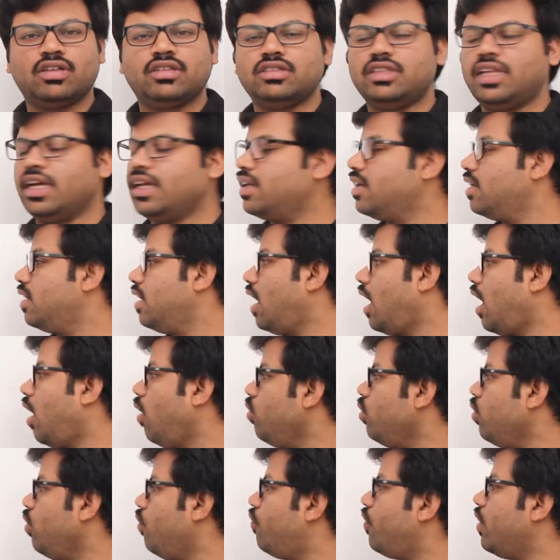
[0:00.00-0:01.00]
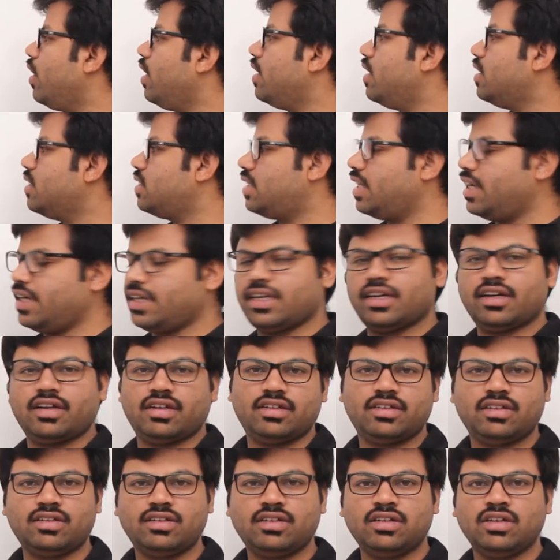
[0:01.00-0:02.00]
then how you fill this
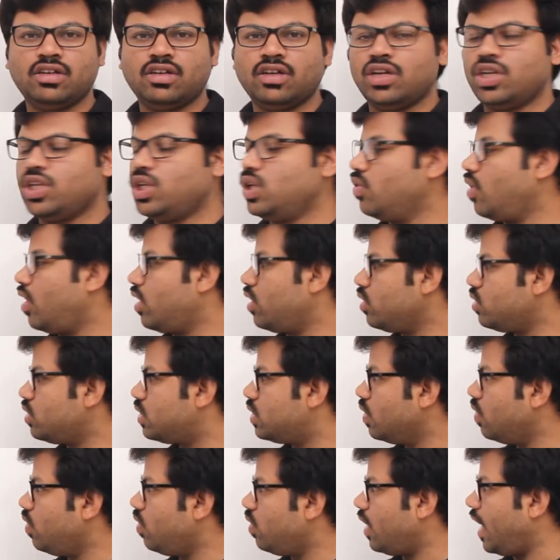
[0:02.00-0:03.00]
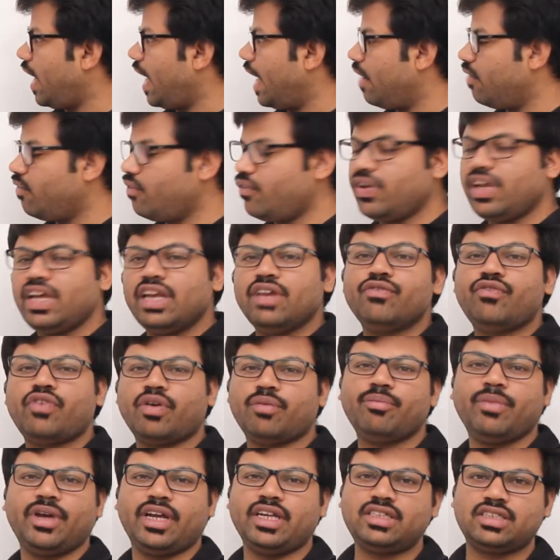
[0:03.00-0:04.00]
data? You want to store every
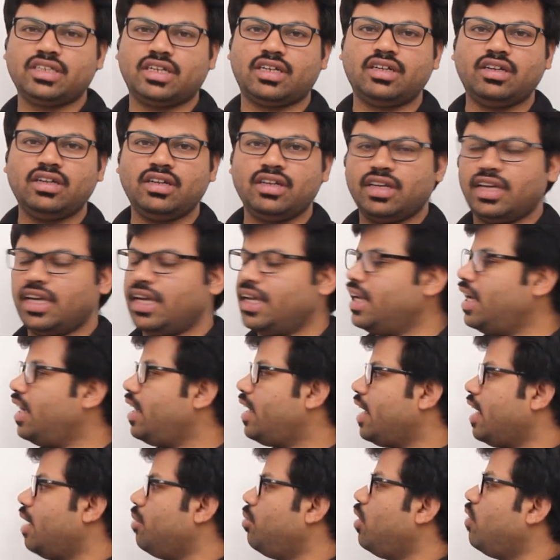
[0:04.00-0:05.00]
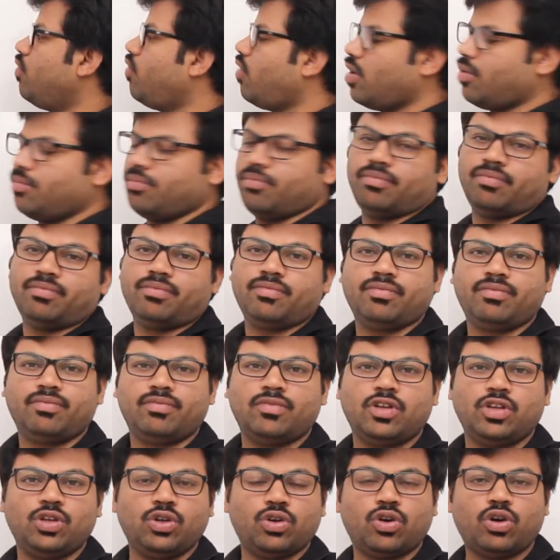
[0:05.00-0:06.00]
information in a table form.
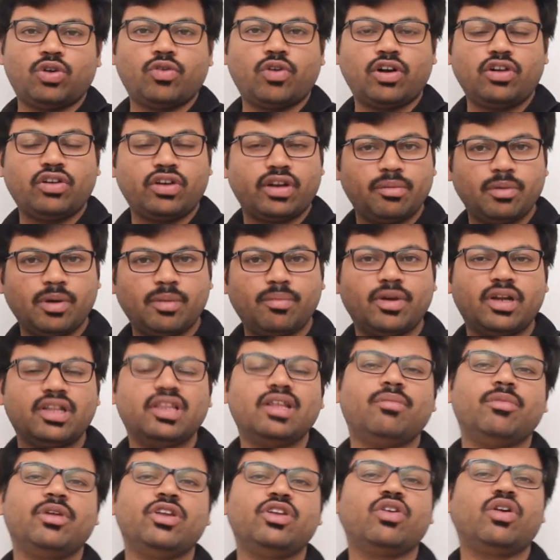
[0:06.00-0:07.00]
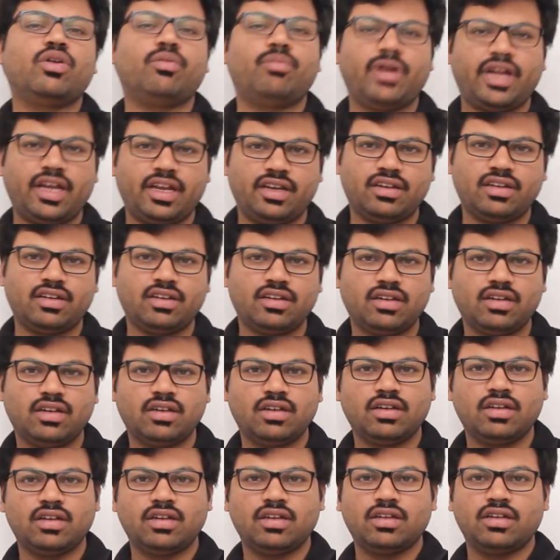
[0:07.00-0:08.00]
You don't want to remember them in your brain
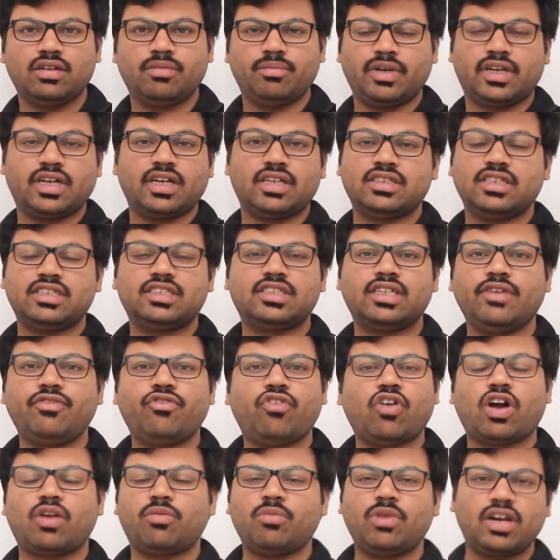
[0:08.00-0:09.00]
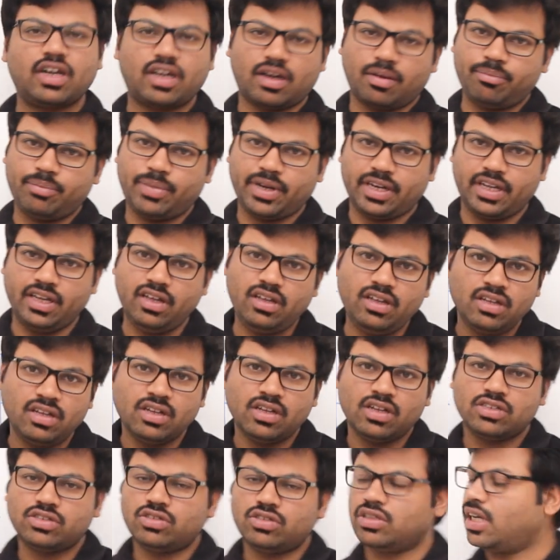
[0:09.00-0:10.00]
because it's a formal company.
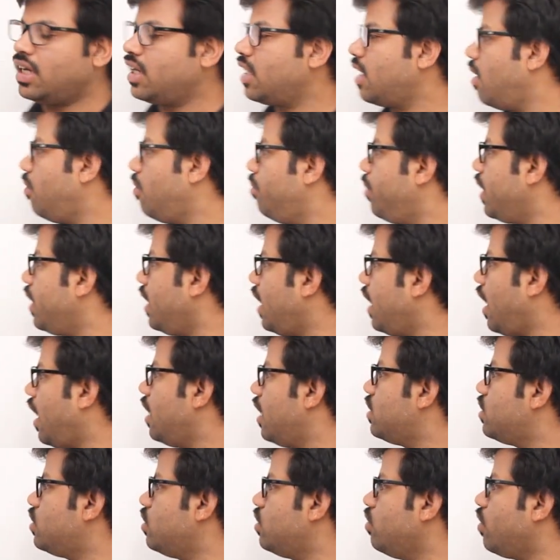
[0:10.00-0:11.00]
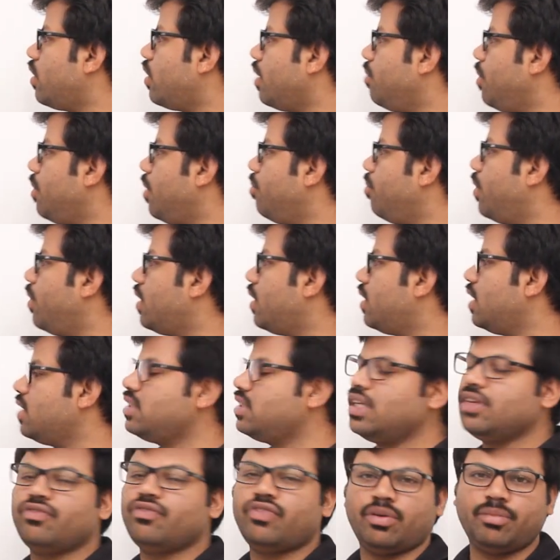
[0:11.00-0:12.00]
So that company has to remember
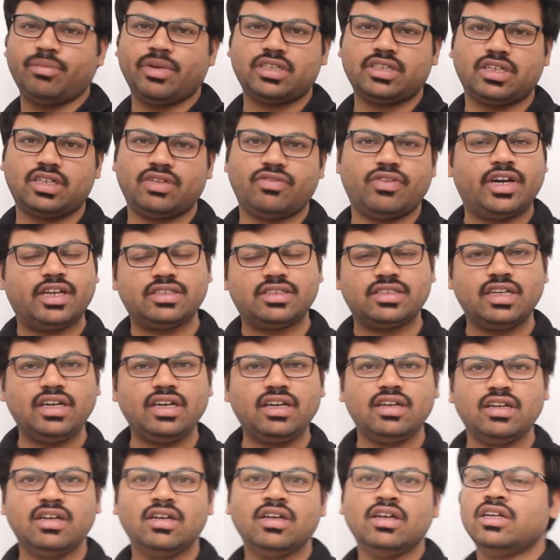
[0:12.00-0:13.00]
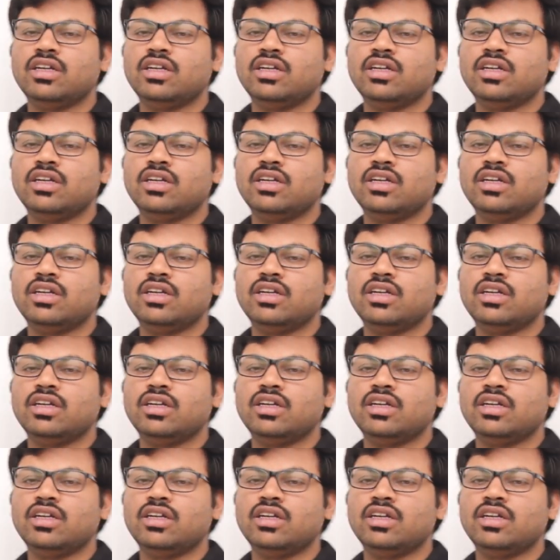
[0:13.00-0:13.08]
this information. What is that?